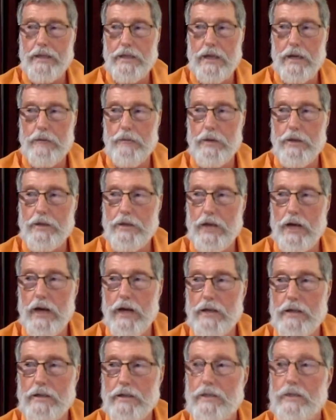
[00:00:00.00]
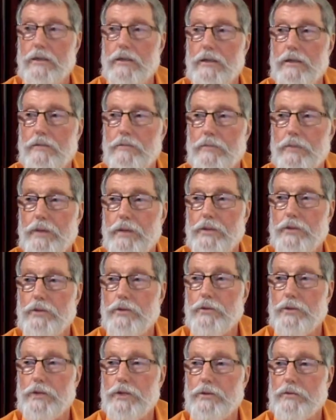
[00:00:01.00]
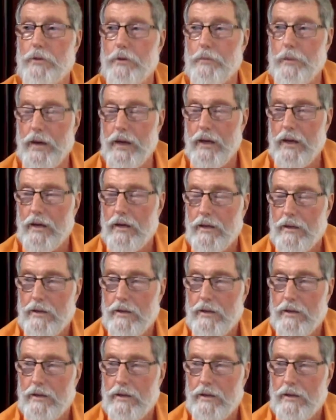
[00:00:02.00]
"Here, my child, please do this for me."